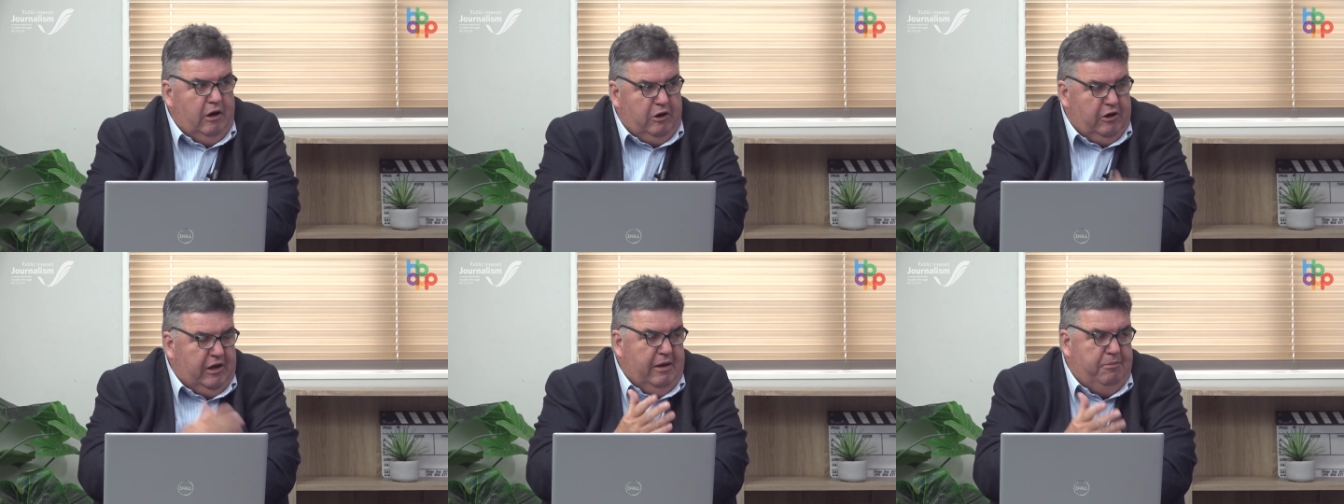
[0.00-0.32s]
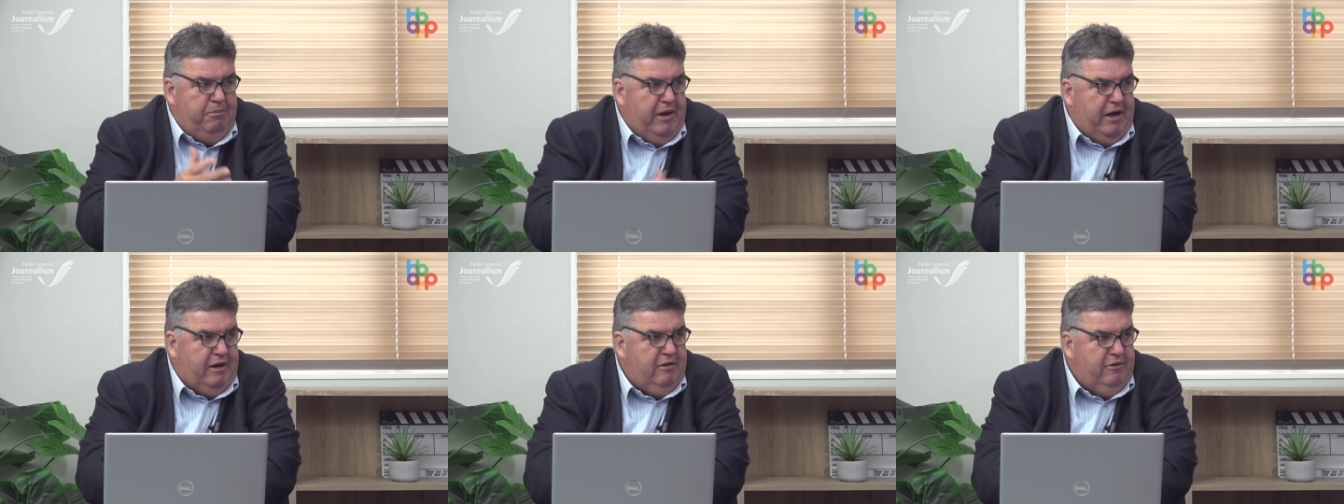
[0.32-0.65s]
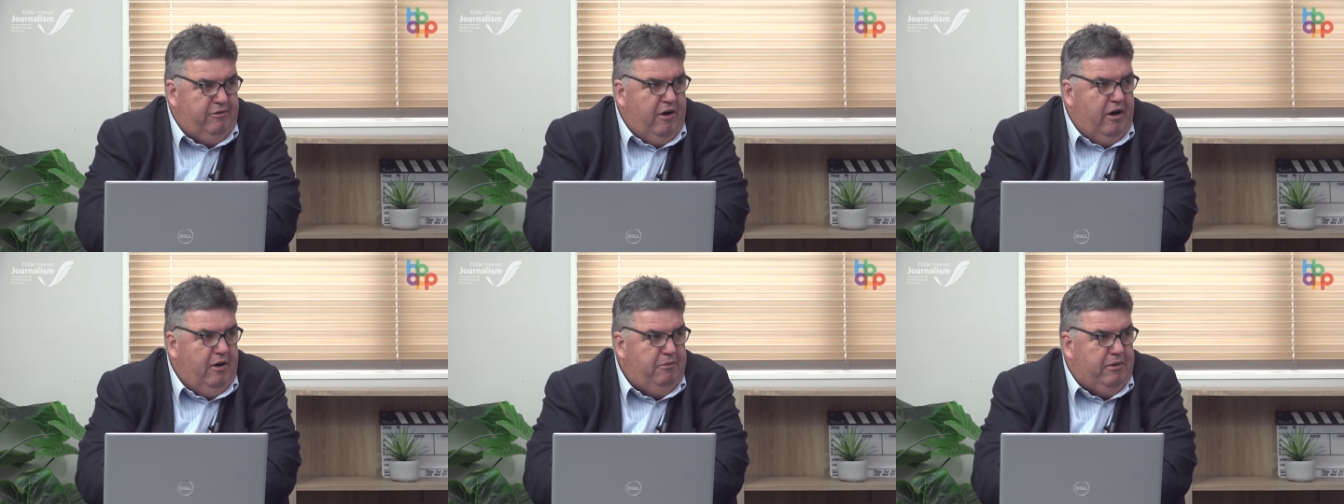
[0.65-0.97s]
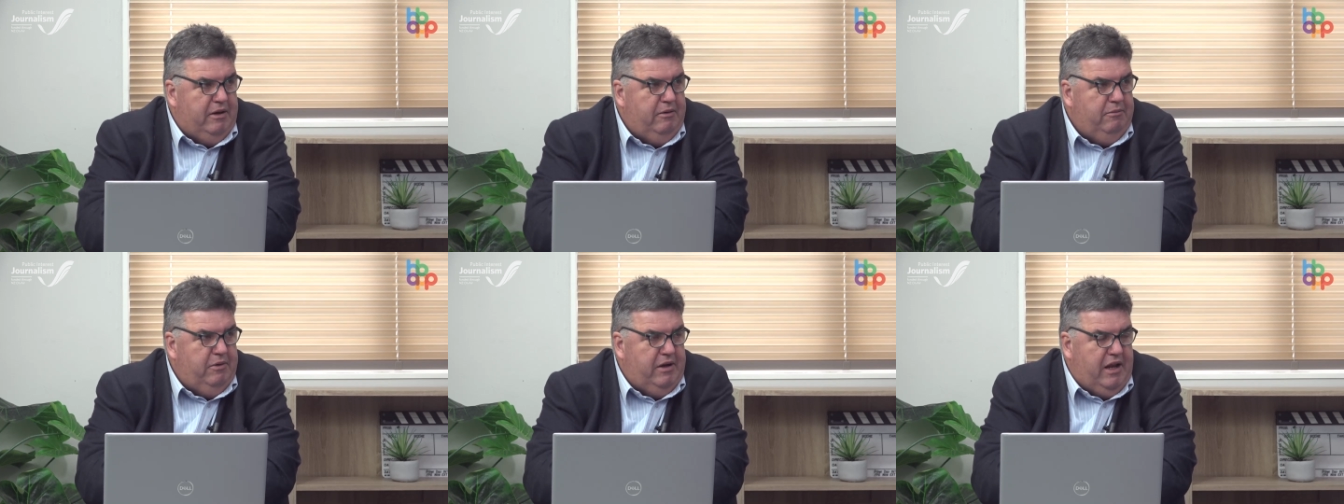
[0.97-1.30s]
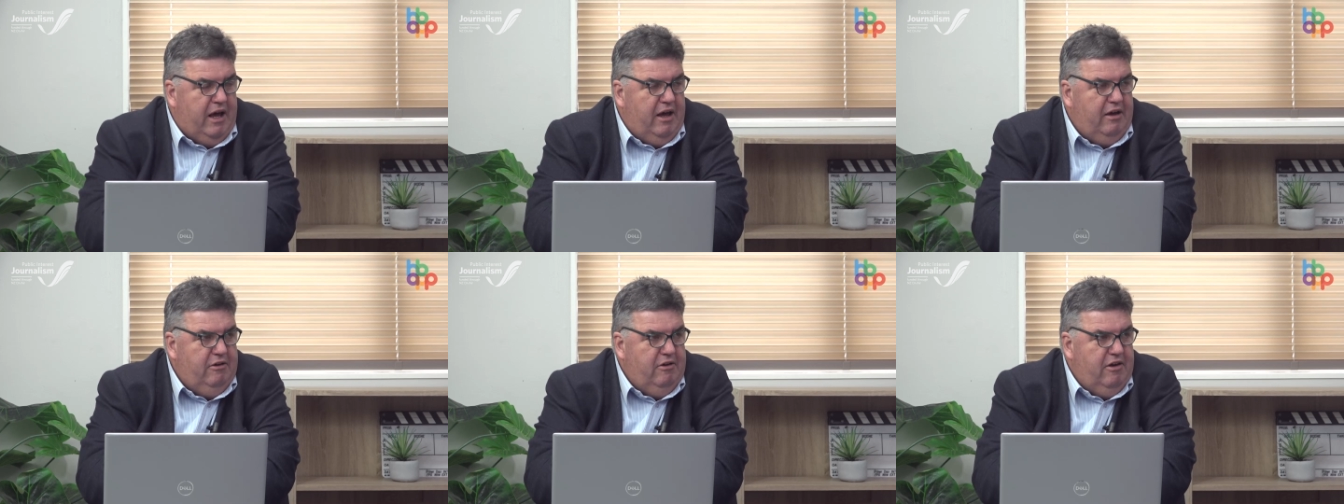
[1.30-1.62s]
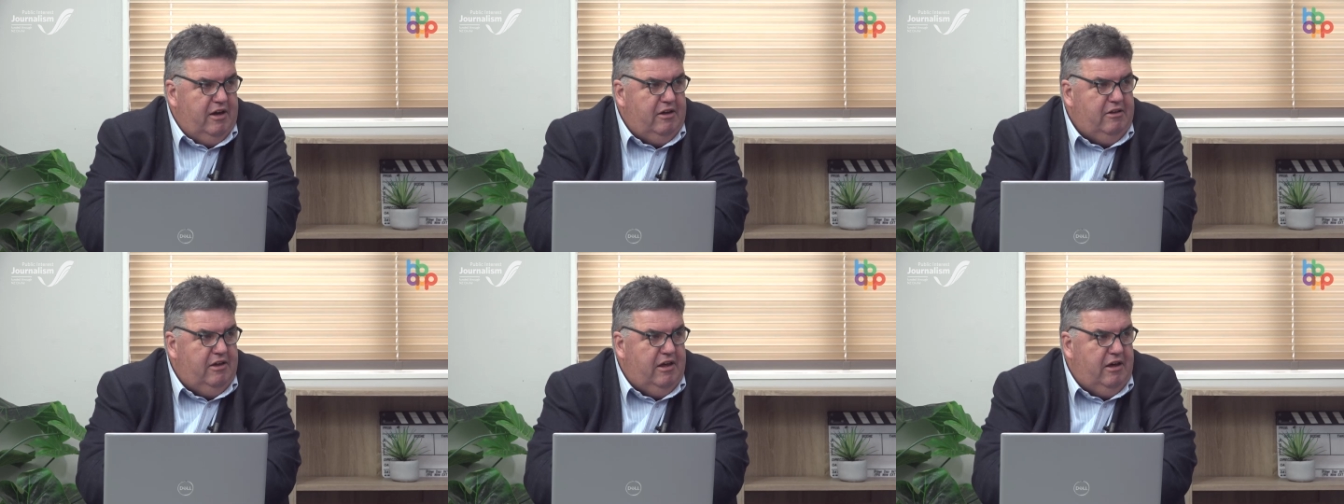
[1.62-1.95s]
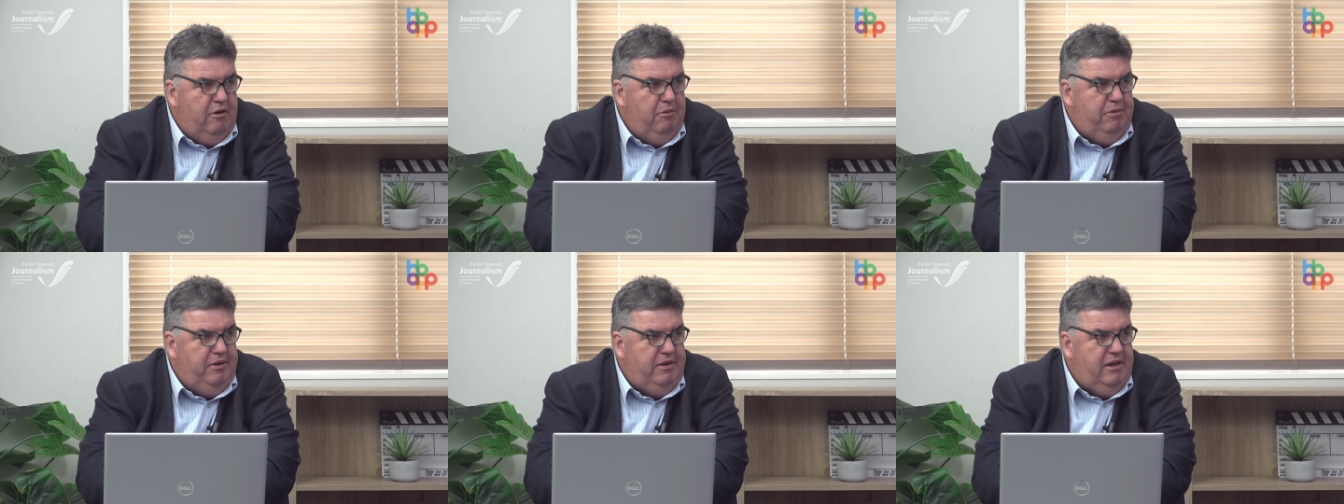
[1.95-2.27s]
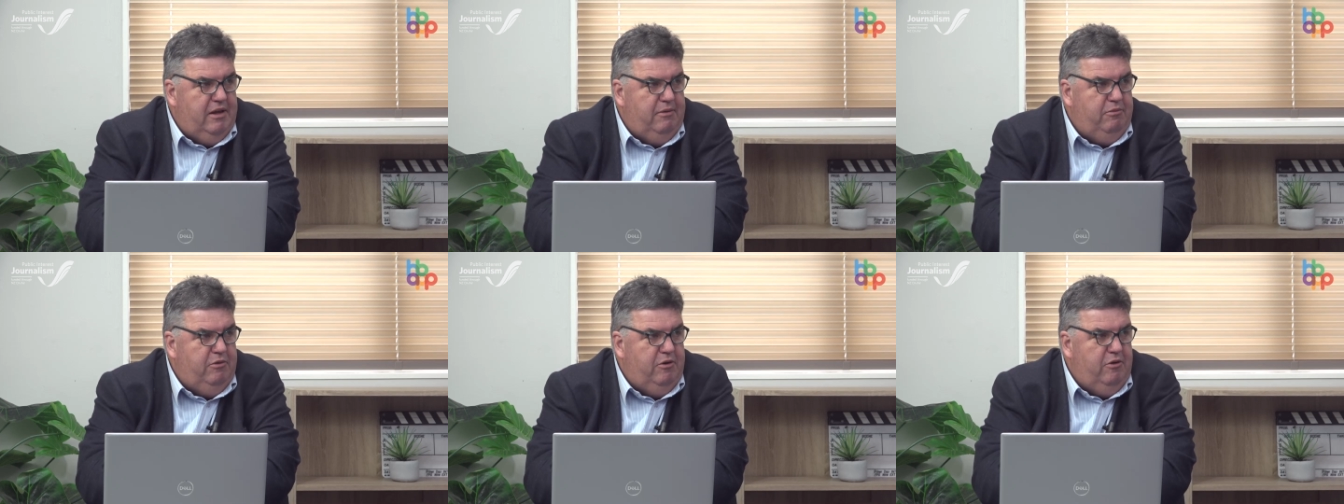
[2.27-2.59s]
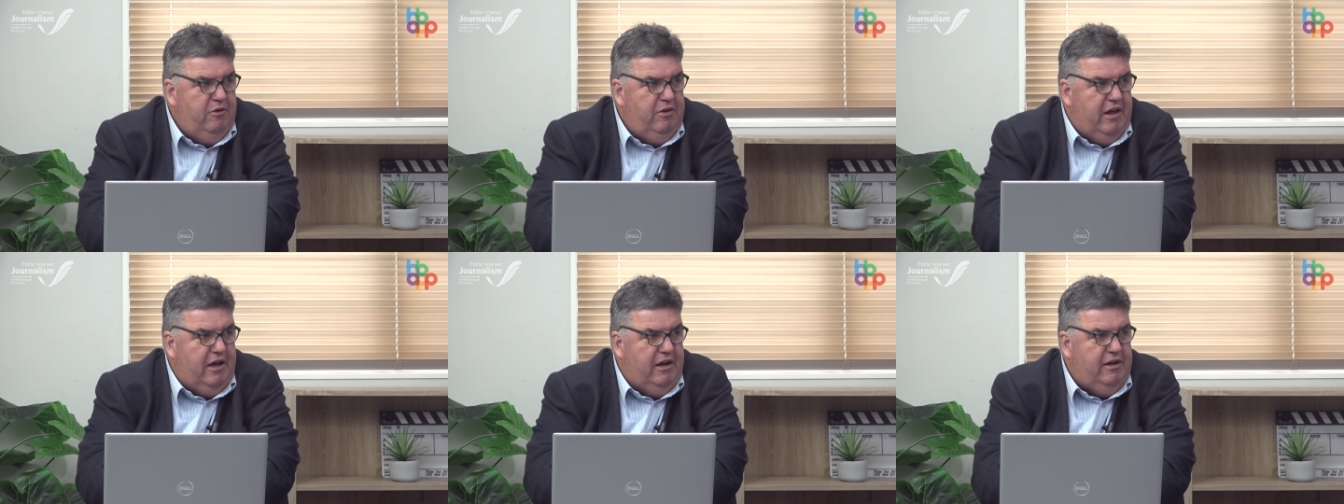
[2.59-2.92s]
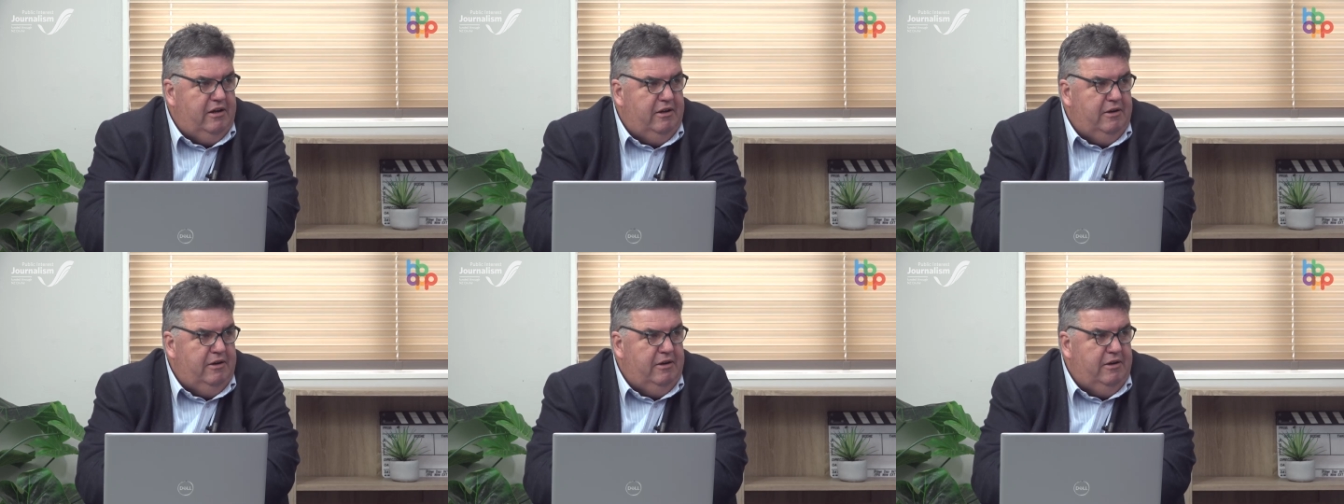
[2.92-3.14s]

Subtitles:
get back to farming, but how are you actually helping them do that?